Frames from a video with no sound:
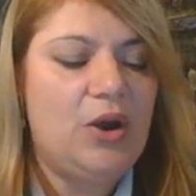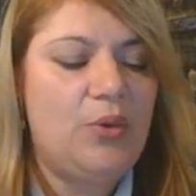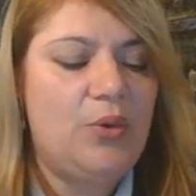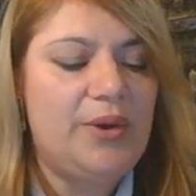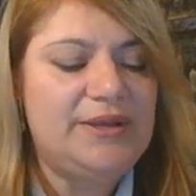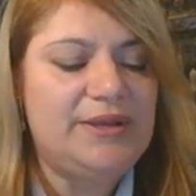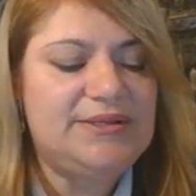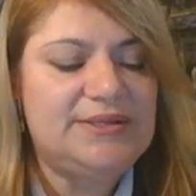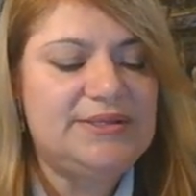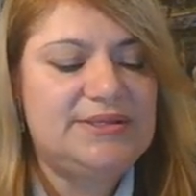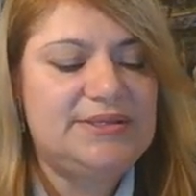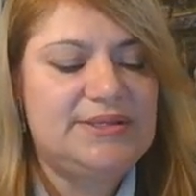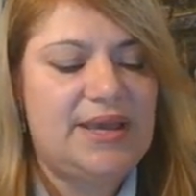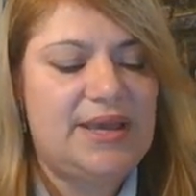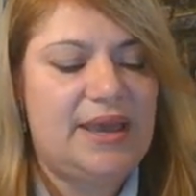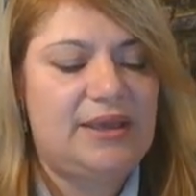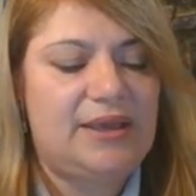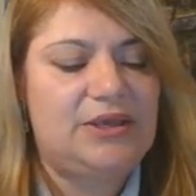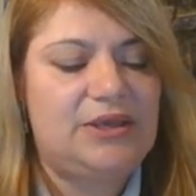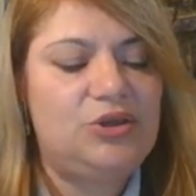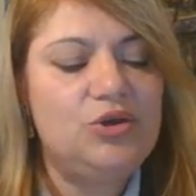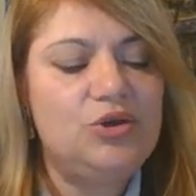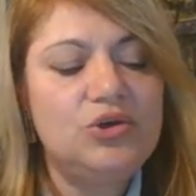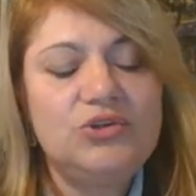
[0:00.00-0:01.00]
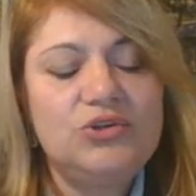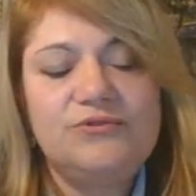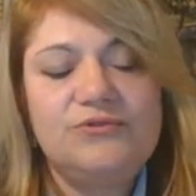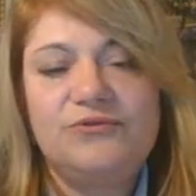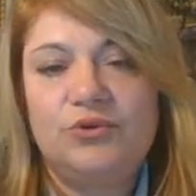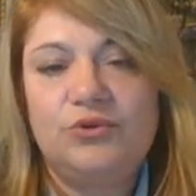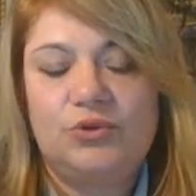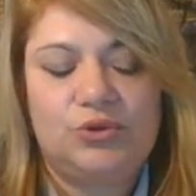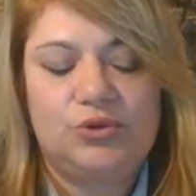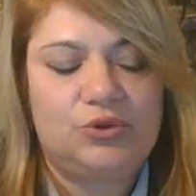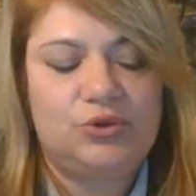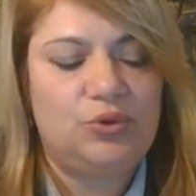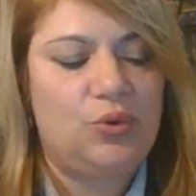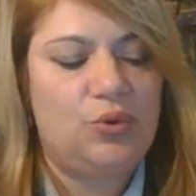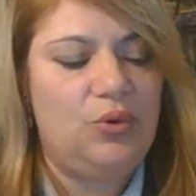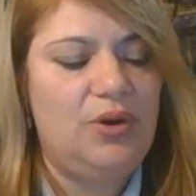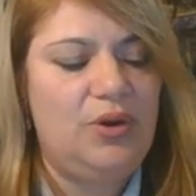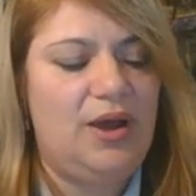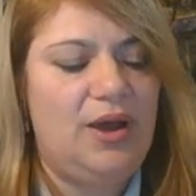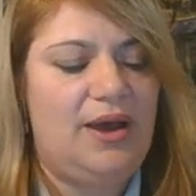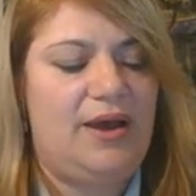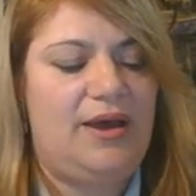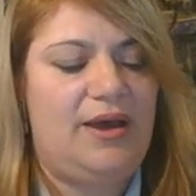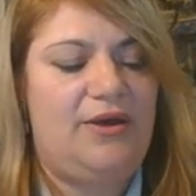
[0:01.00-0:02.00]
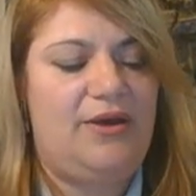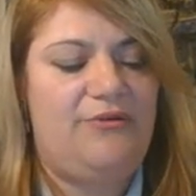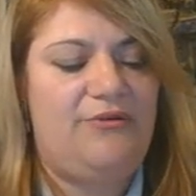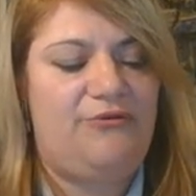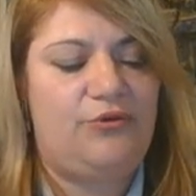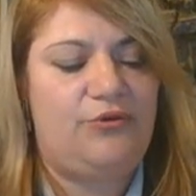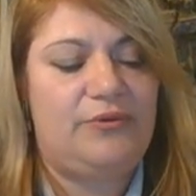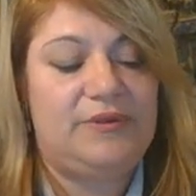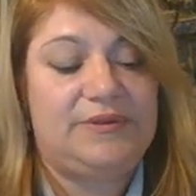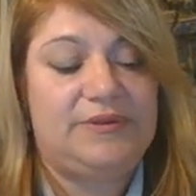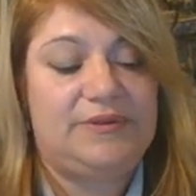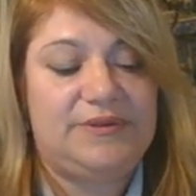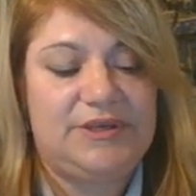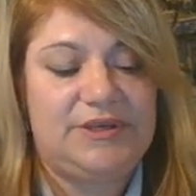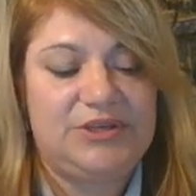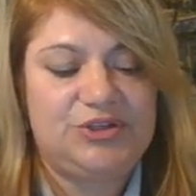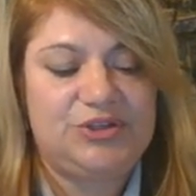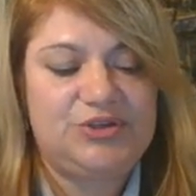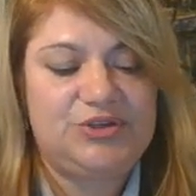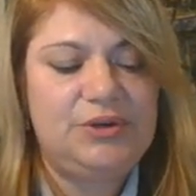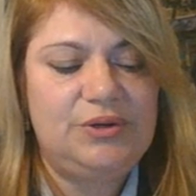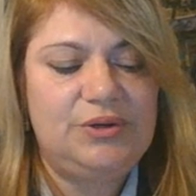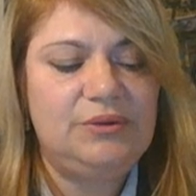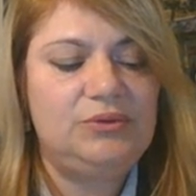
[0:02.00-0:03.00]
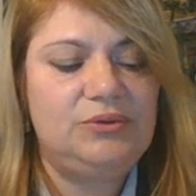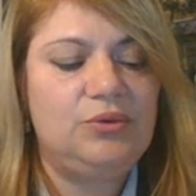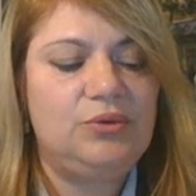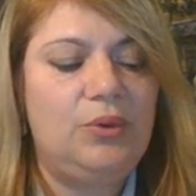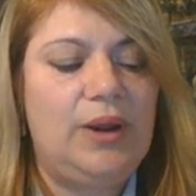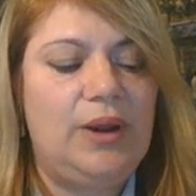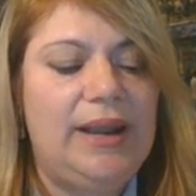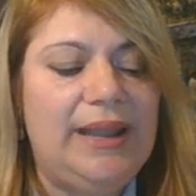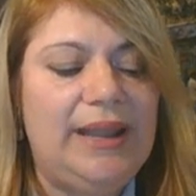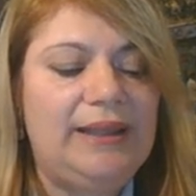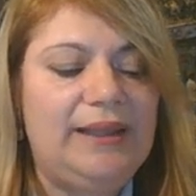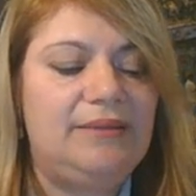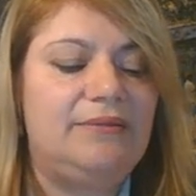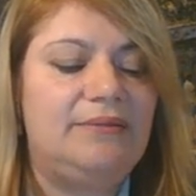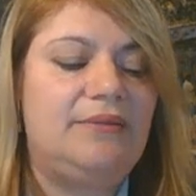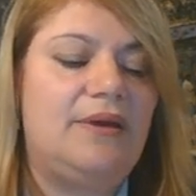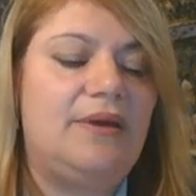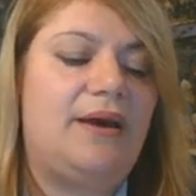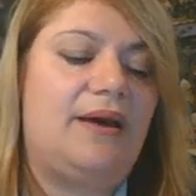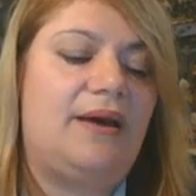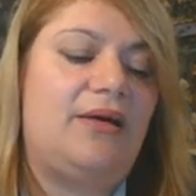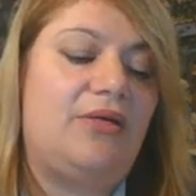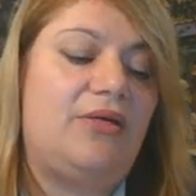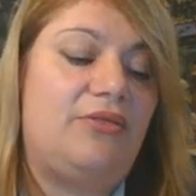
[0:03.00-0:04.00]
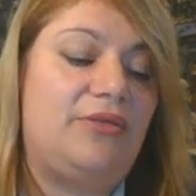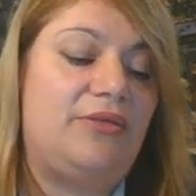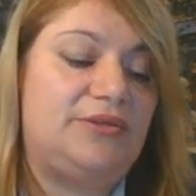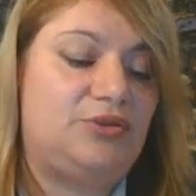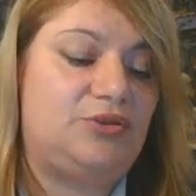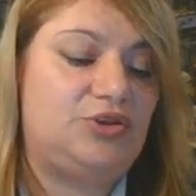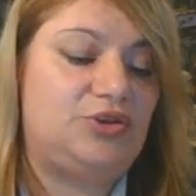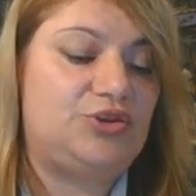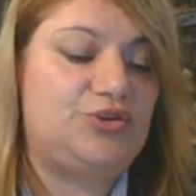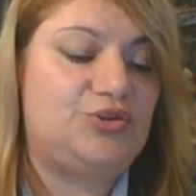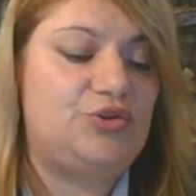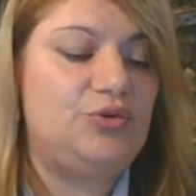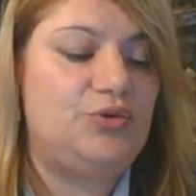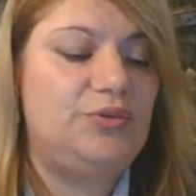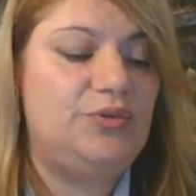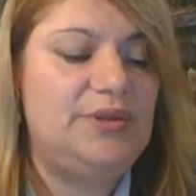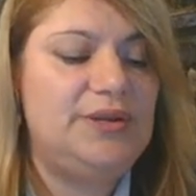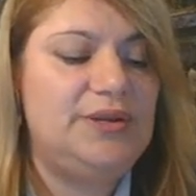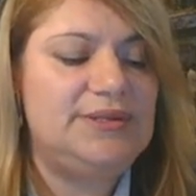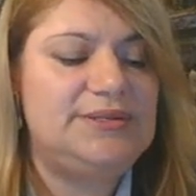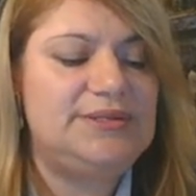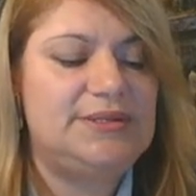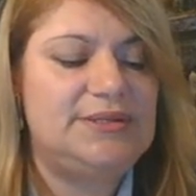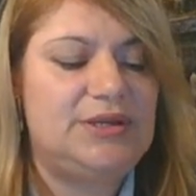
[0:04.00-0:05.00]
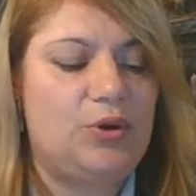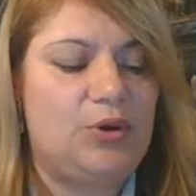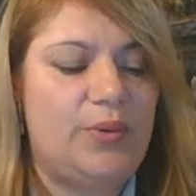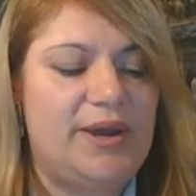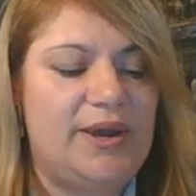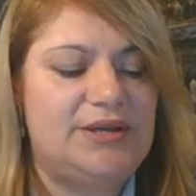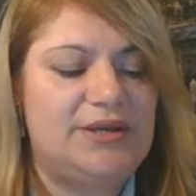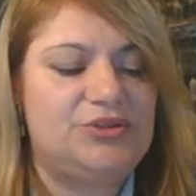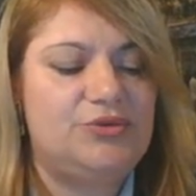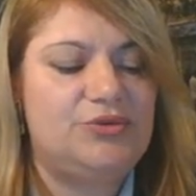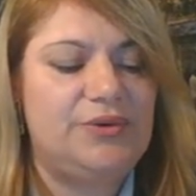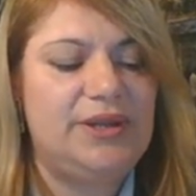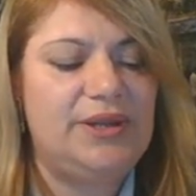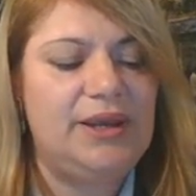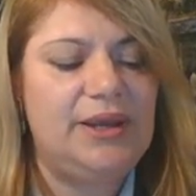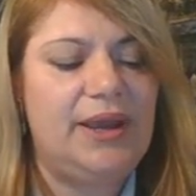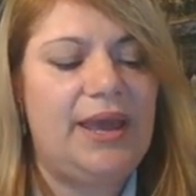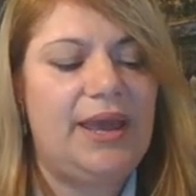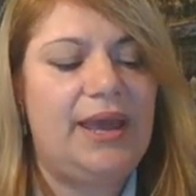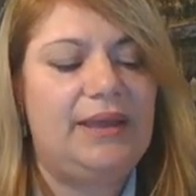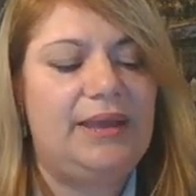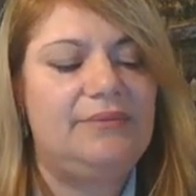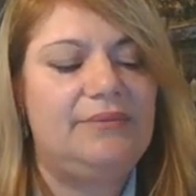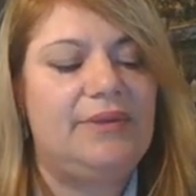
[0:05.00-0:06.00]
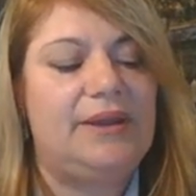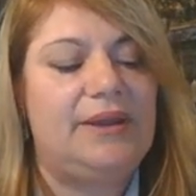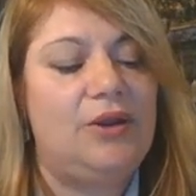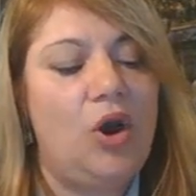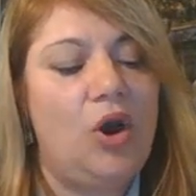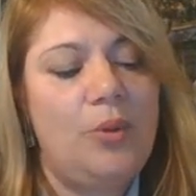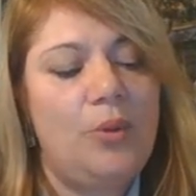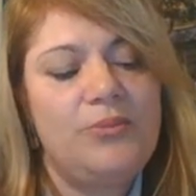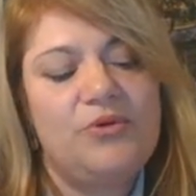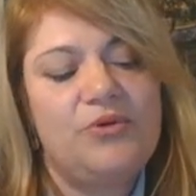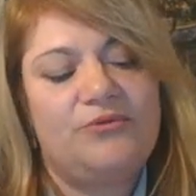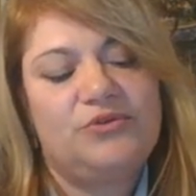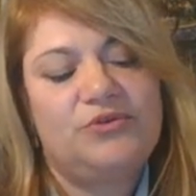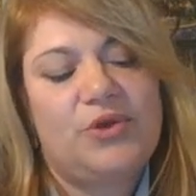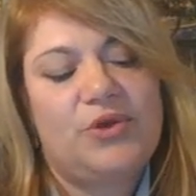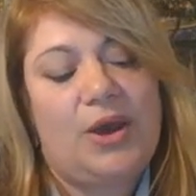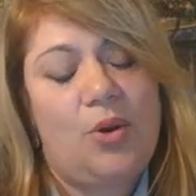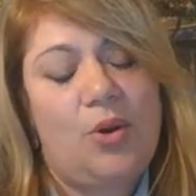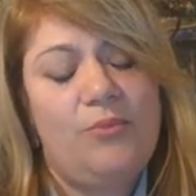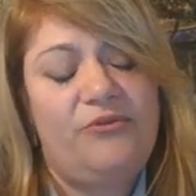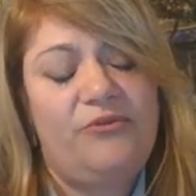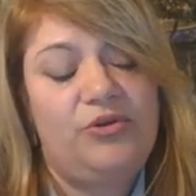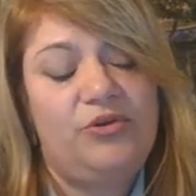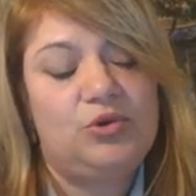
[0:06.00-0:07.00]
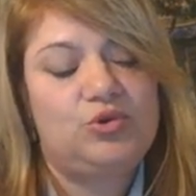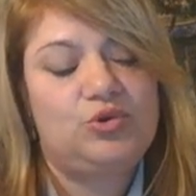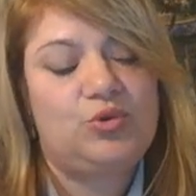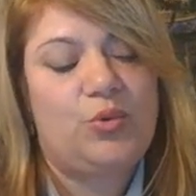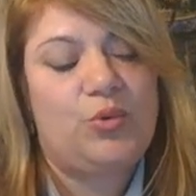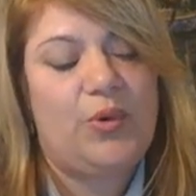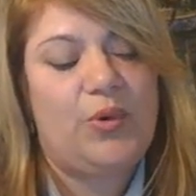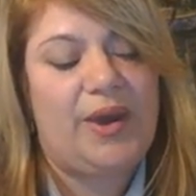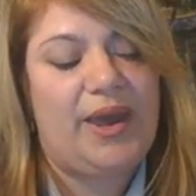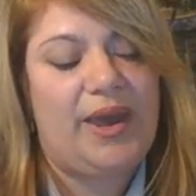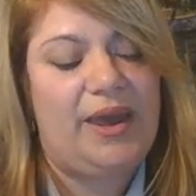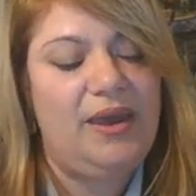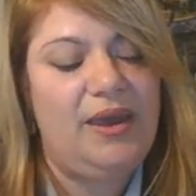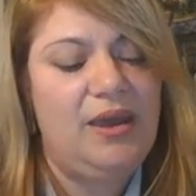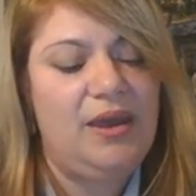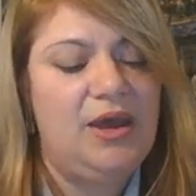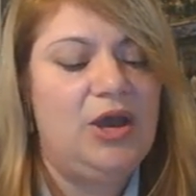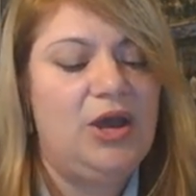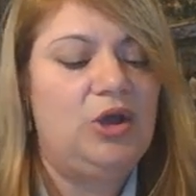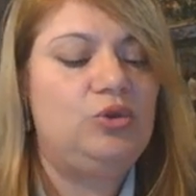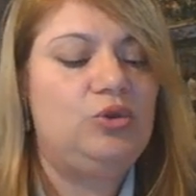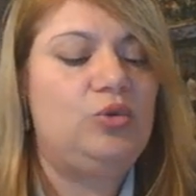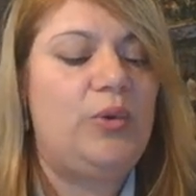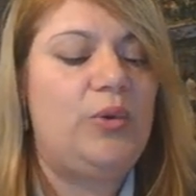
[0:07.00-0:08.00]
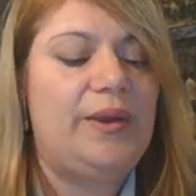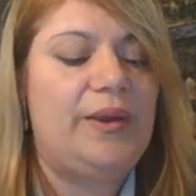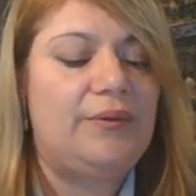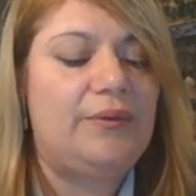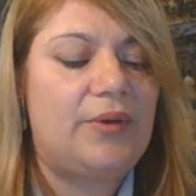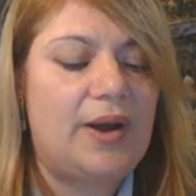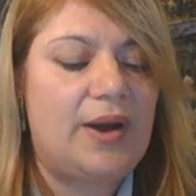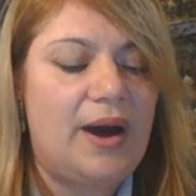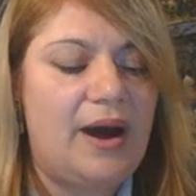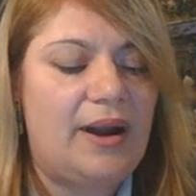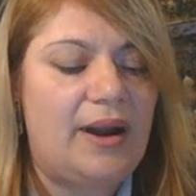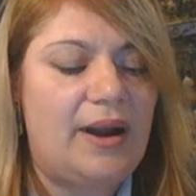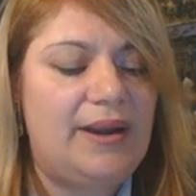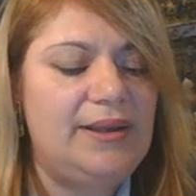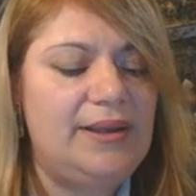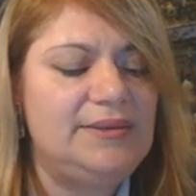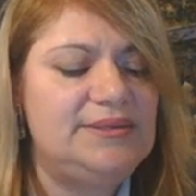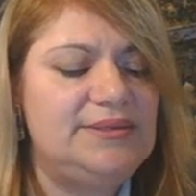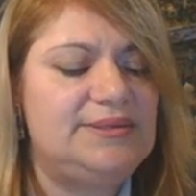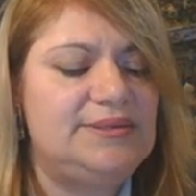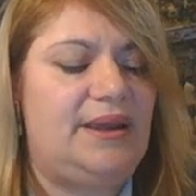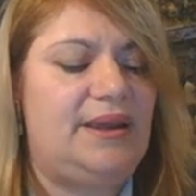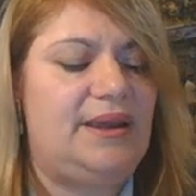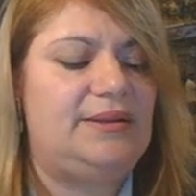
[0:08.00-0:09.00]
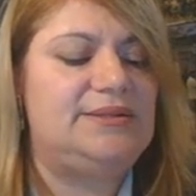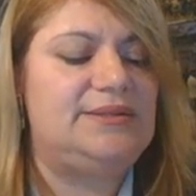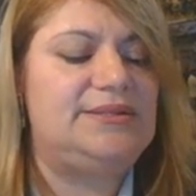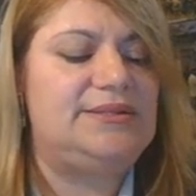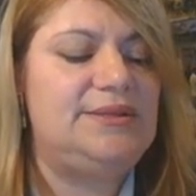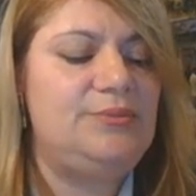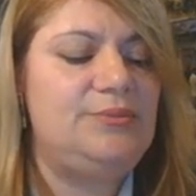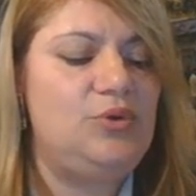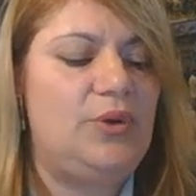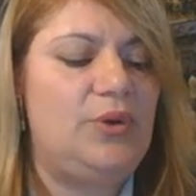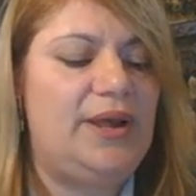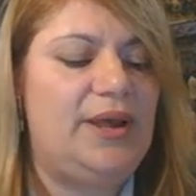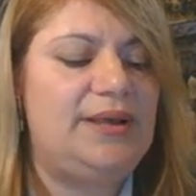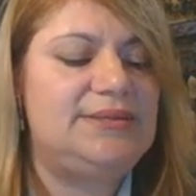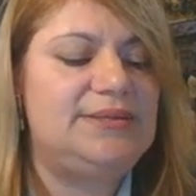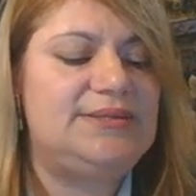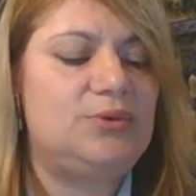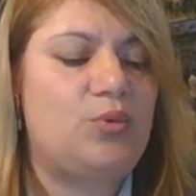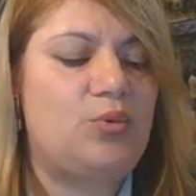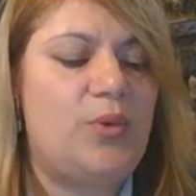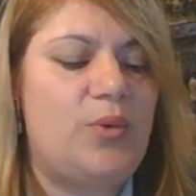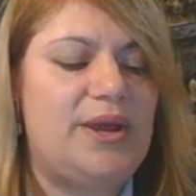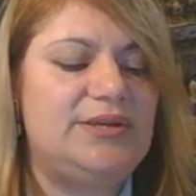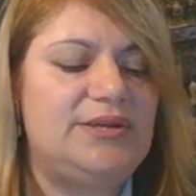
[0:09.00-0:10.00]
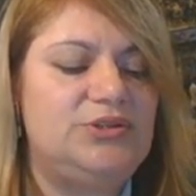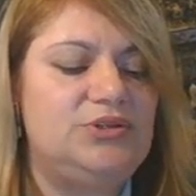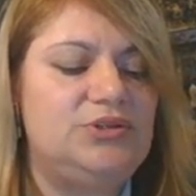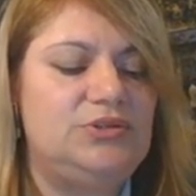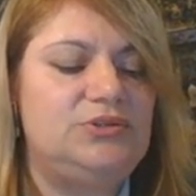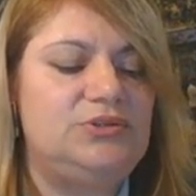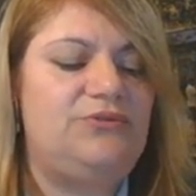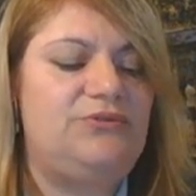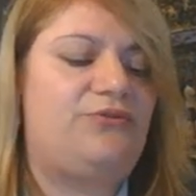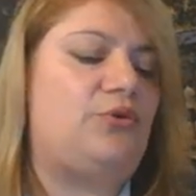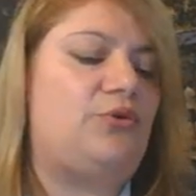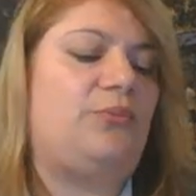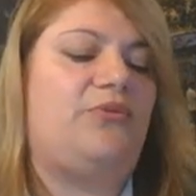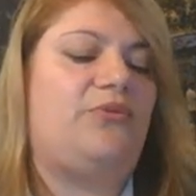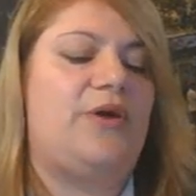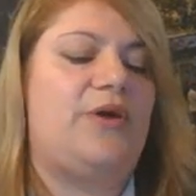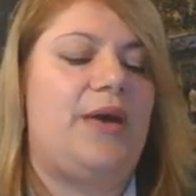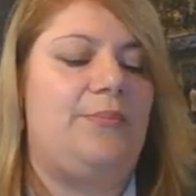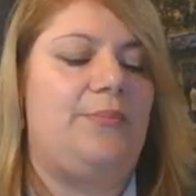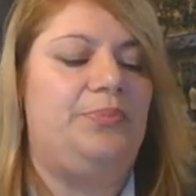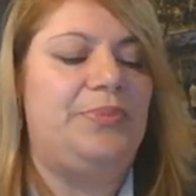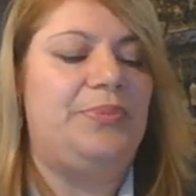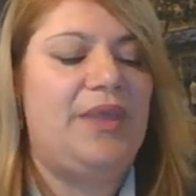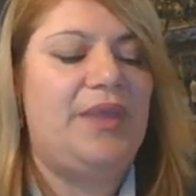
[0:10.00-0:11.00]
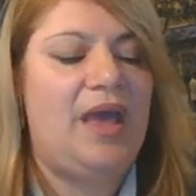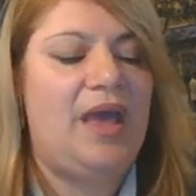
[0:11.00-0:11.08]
which is a useful tool for the teacher to lead the students in questioning, and an obvious way to encourage and simulate questions from them.